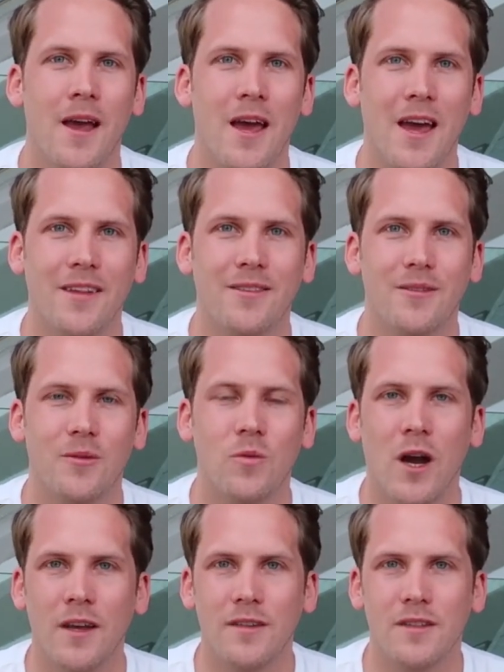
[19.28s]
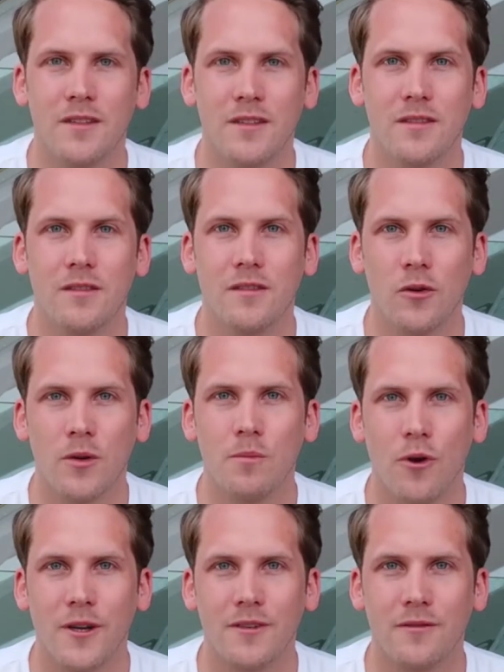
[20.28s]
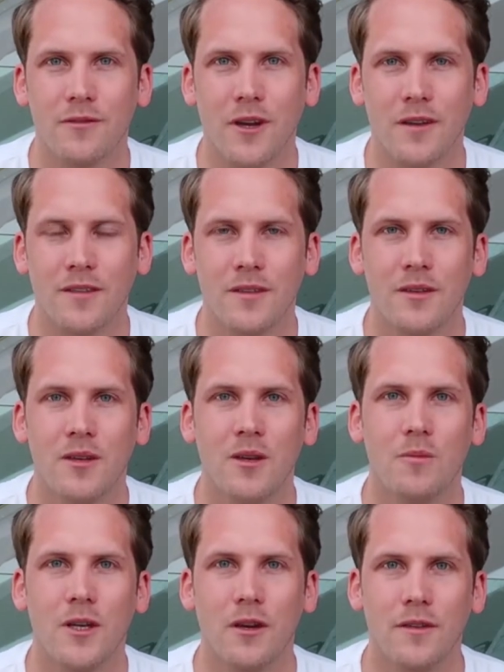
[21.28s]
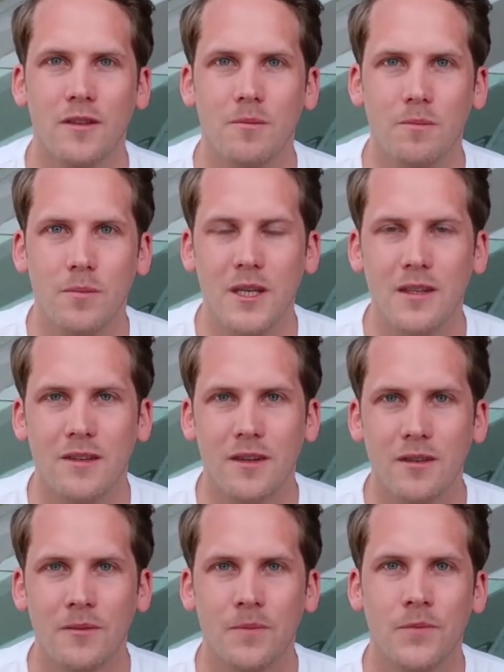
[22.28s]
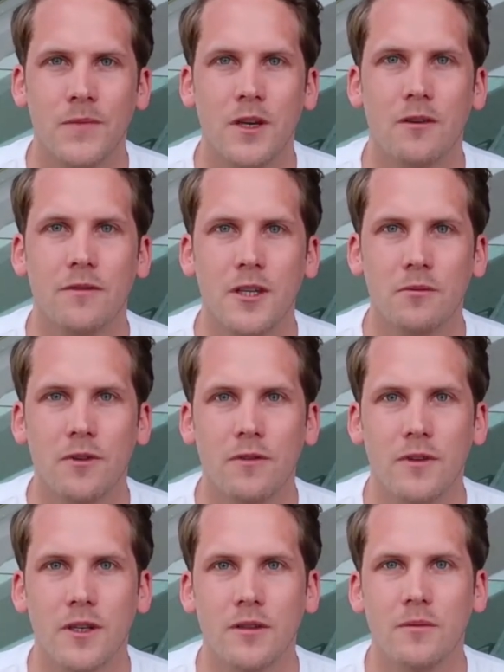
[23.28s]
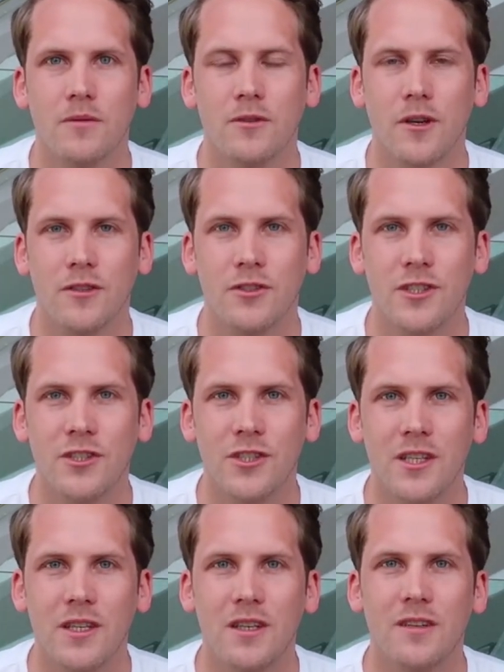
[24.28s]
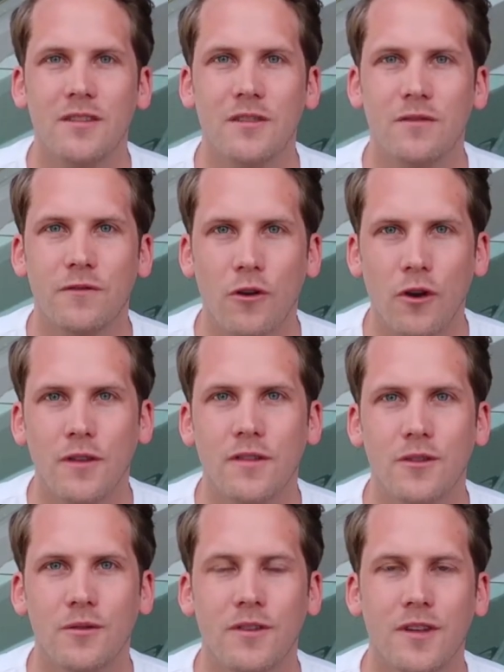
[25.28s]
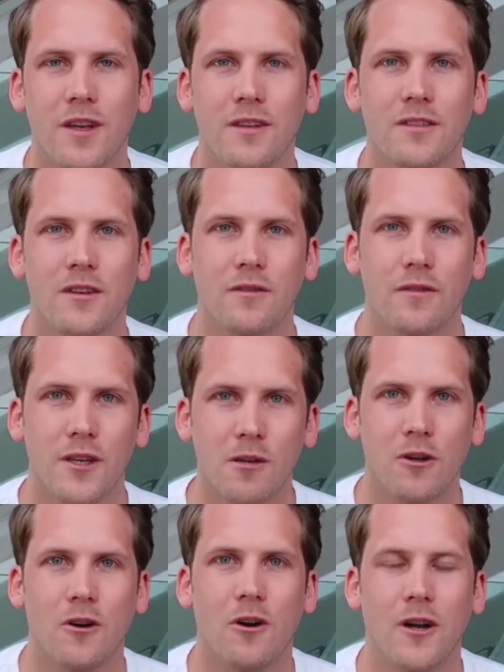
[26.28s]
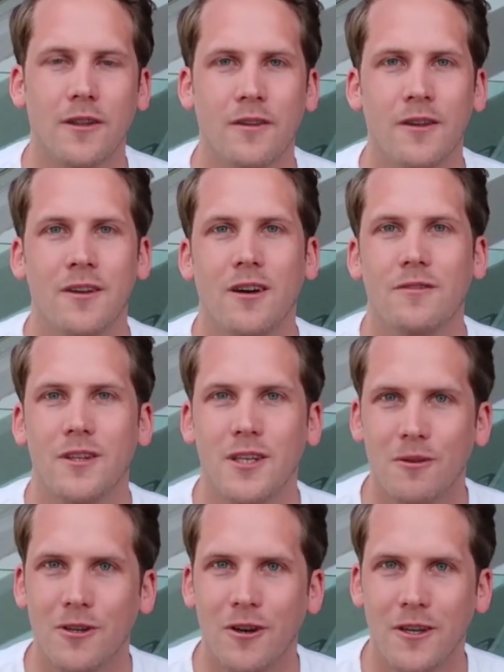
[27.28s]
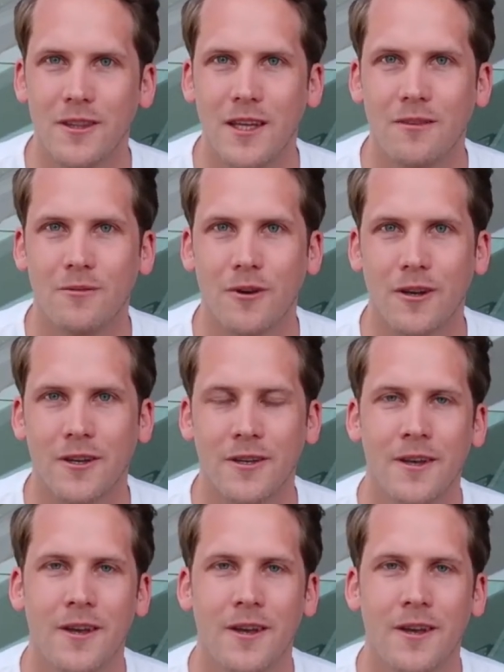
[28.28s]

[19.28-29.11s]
And why is it so important for us? Because the beta of herosphere.gg is the first use case of HEROcoin, of the HEROcoin network.